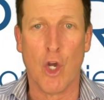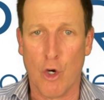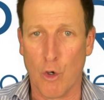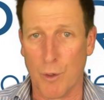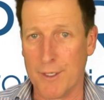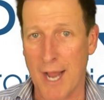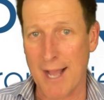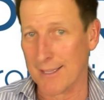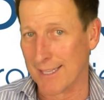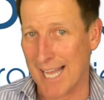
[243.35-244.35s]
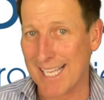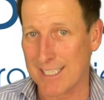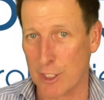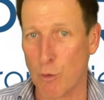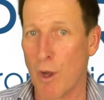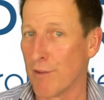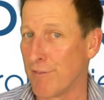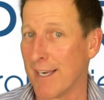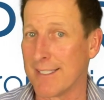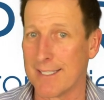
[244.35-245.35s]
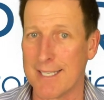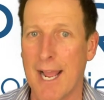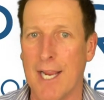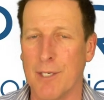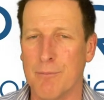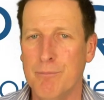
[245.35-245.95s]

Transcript: who would not likely qualify today.